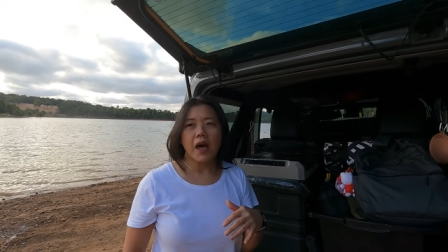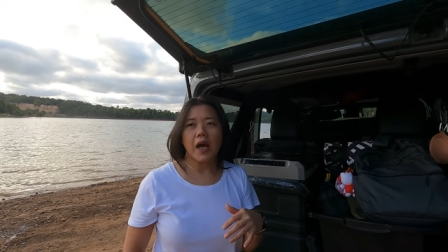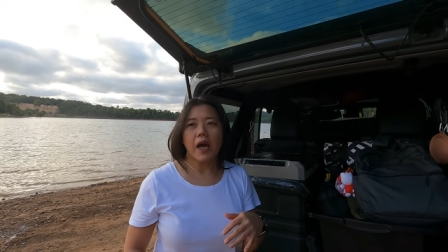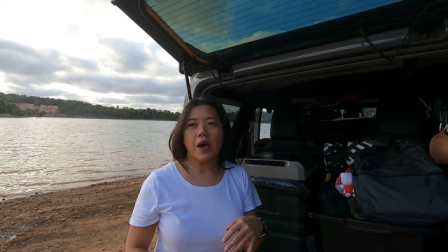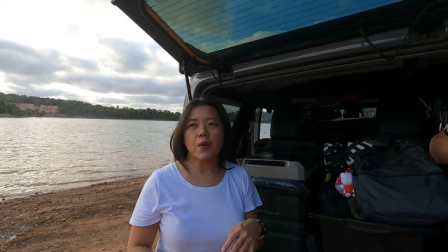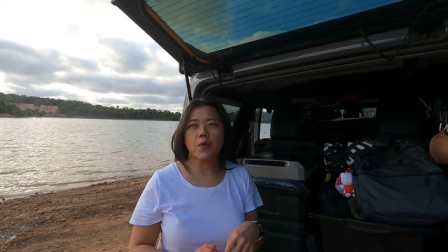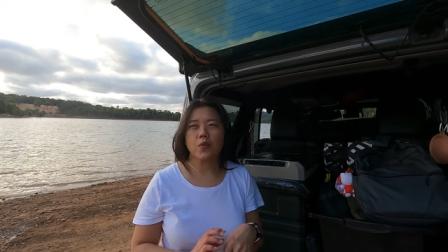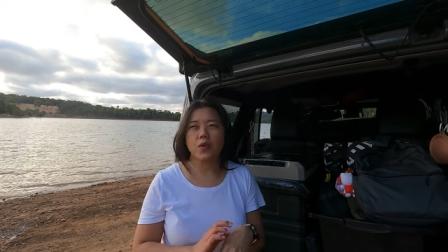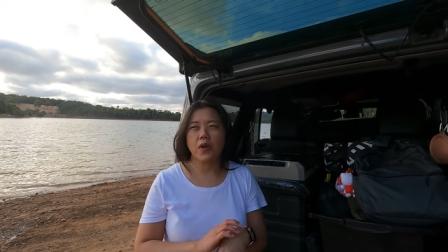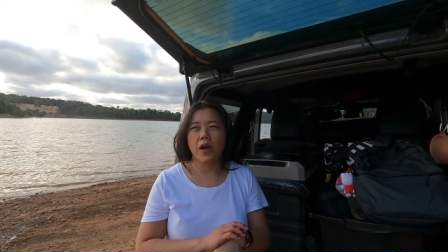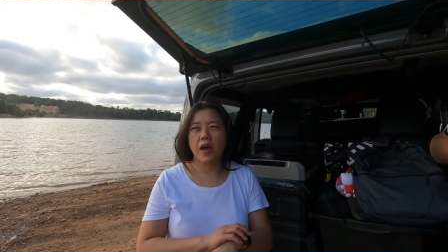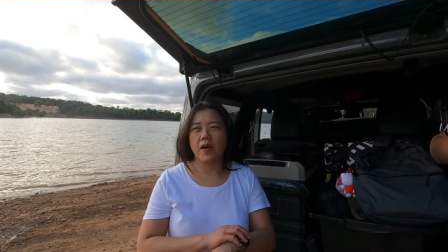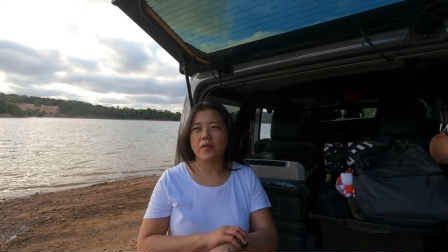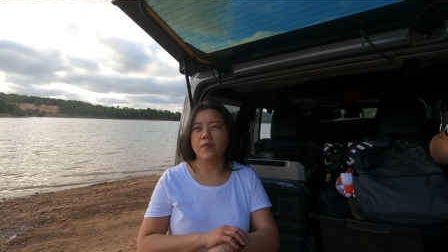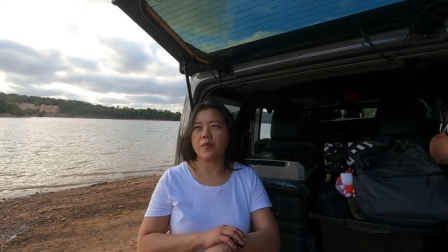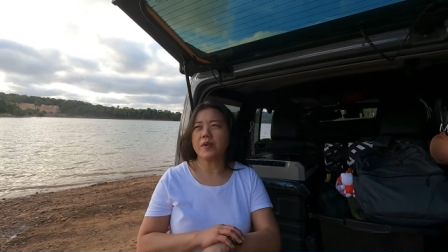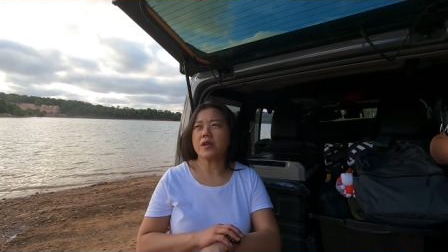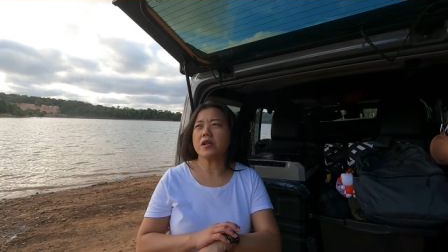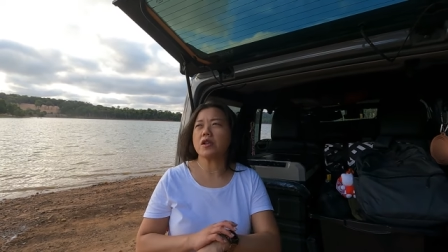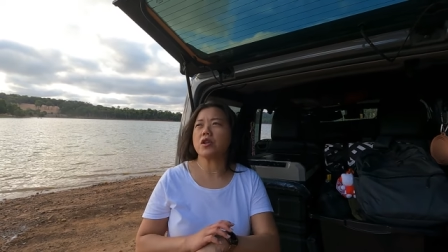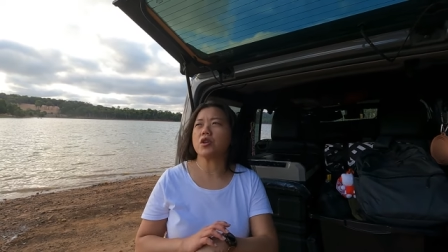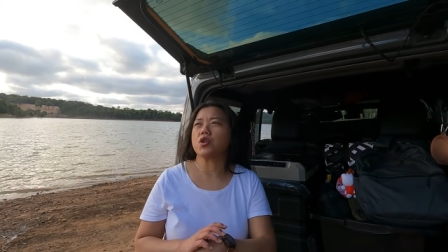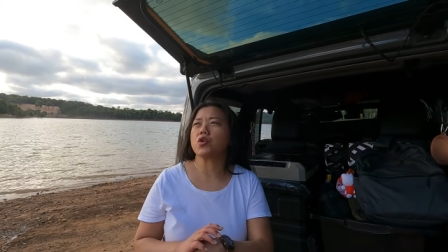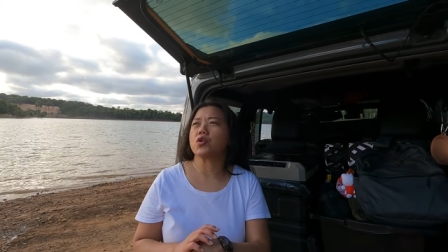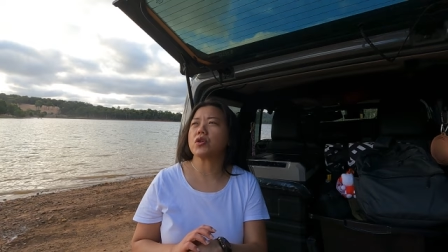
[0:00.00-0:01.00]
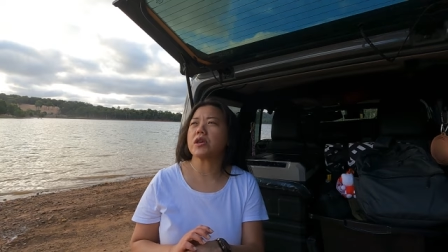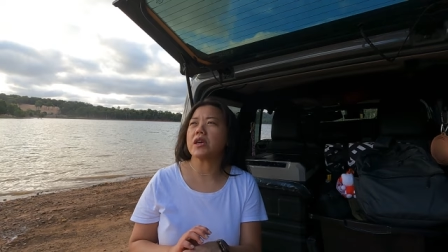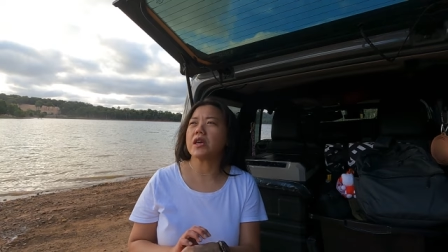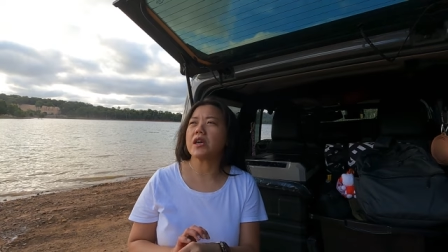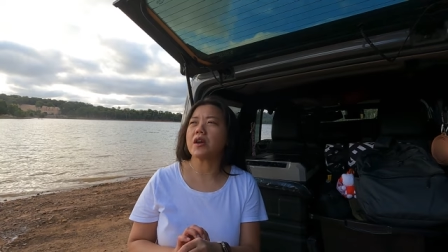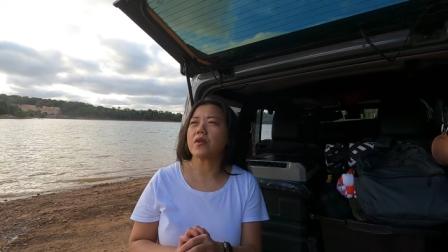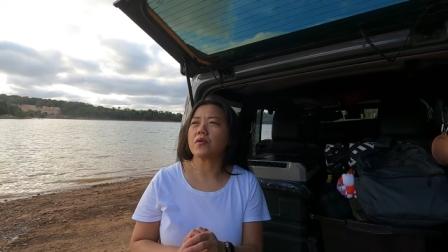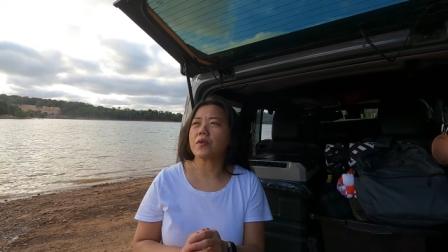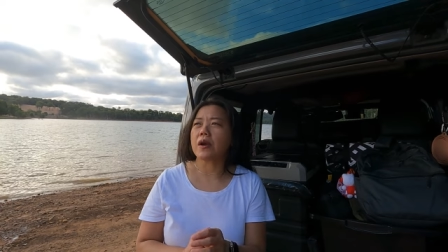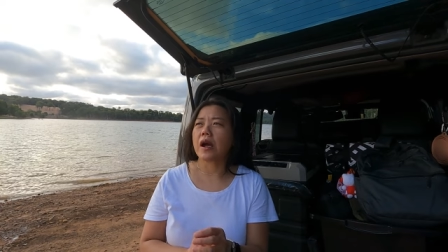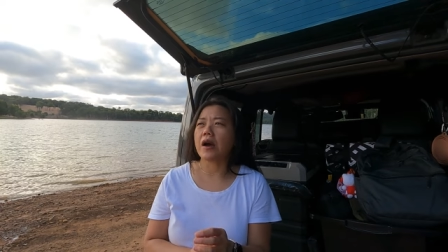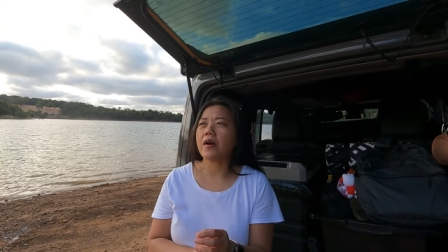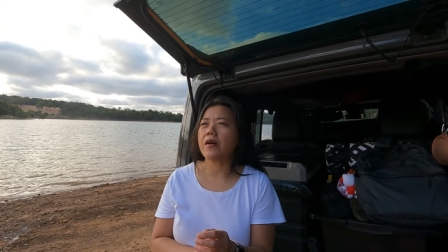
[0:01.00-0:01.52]
and we have been looking
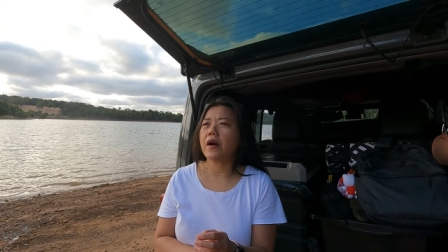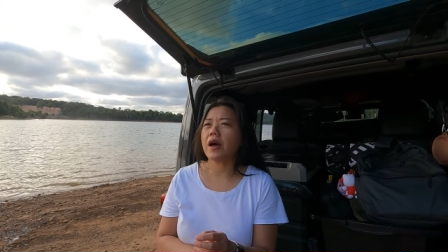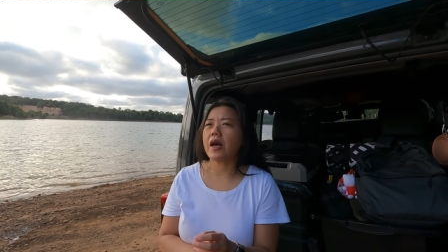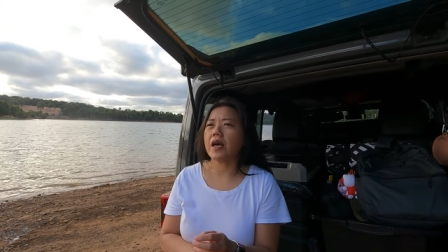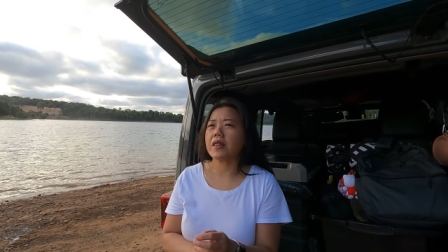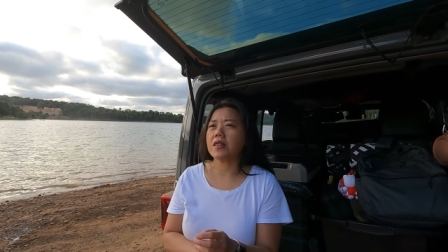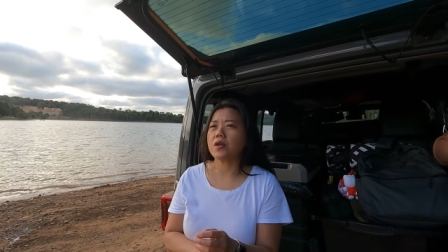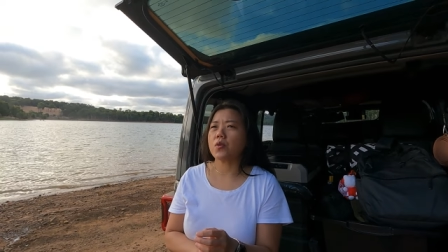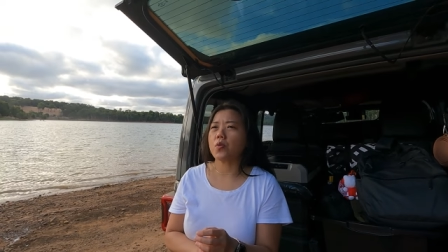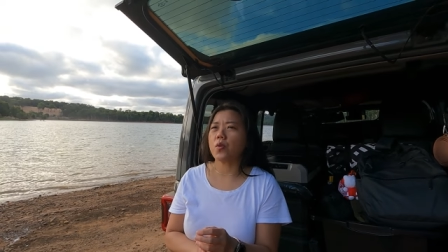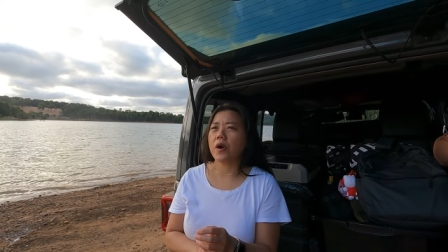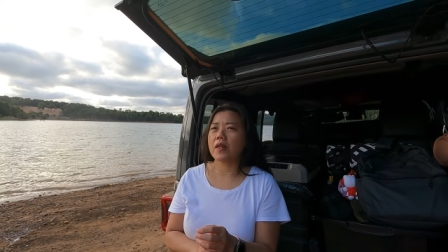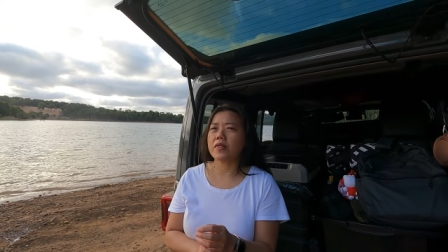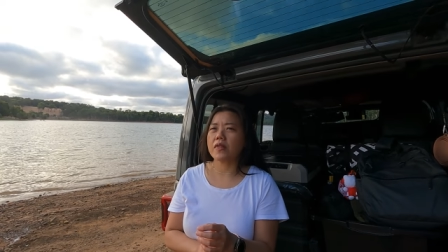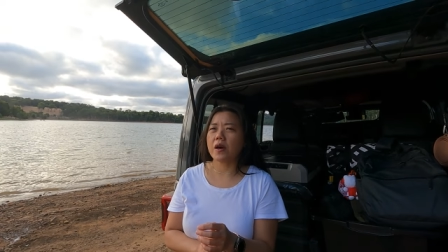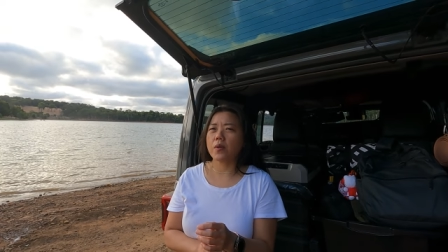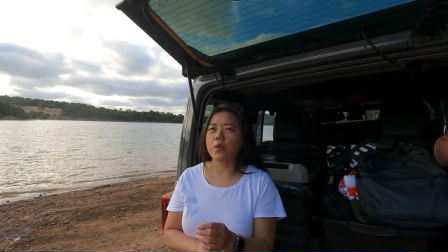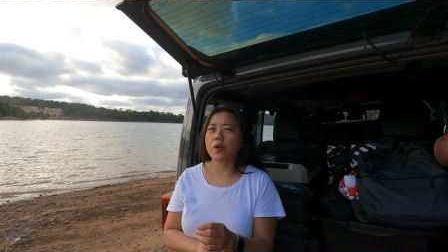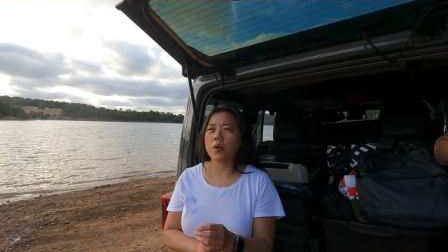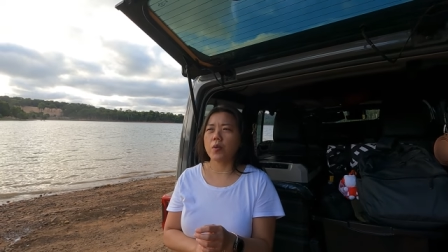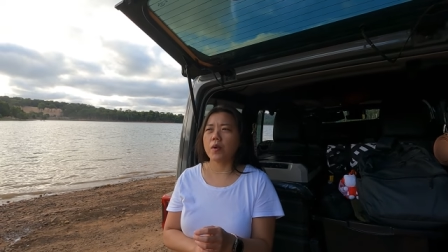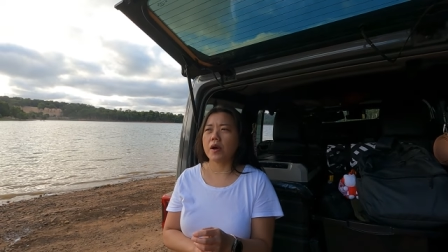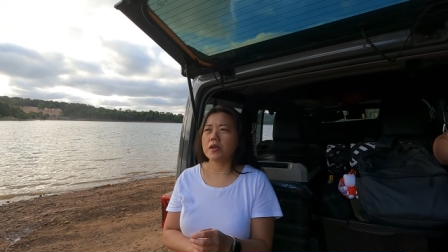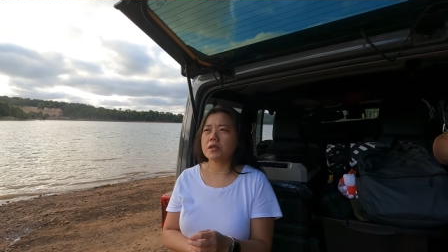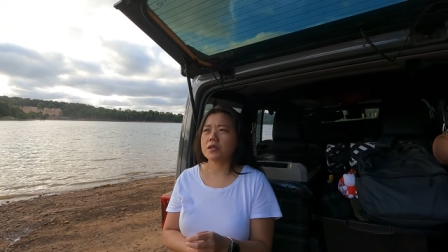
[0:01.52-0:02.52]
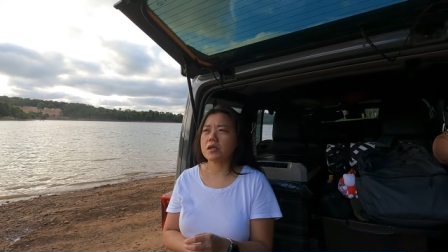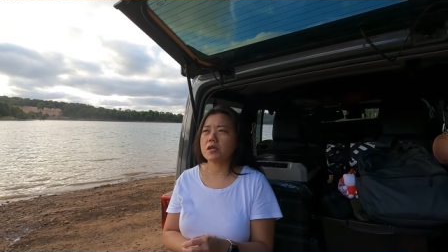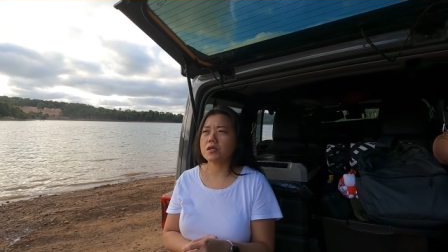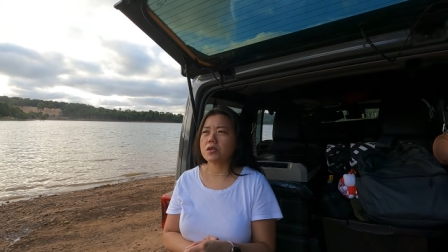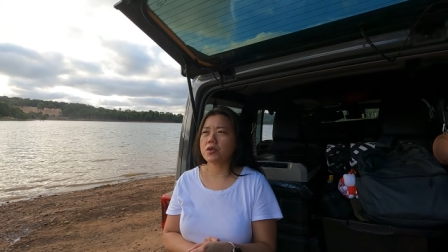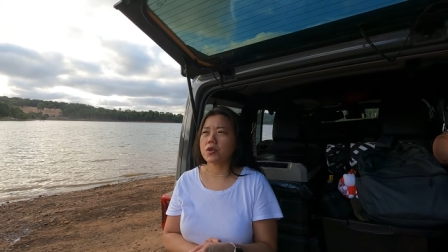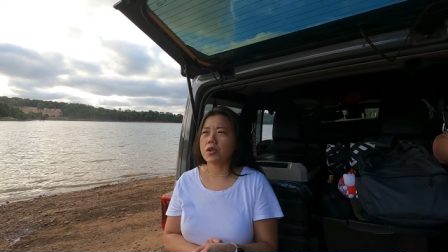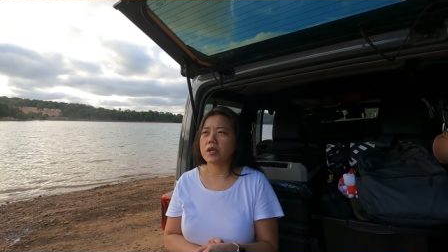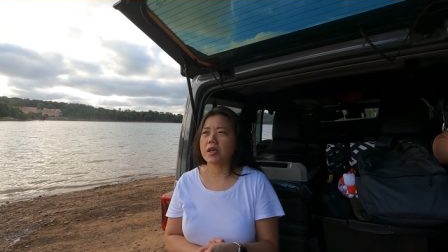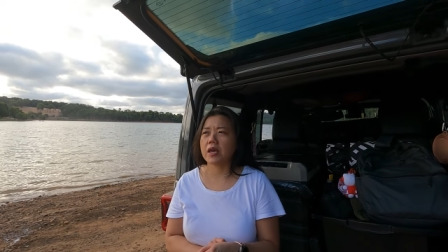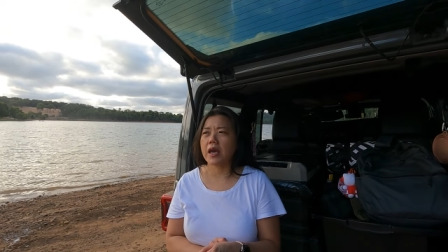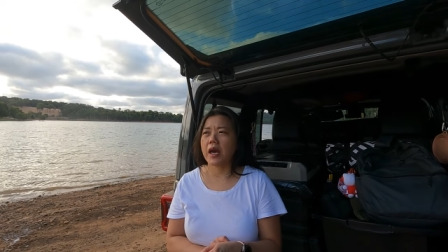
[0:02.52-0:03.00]
around, and the one that we wanted to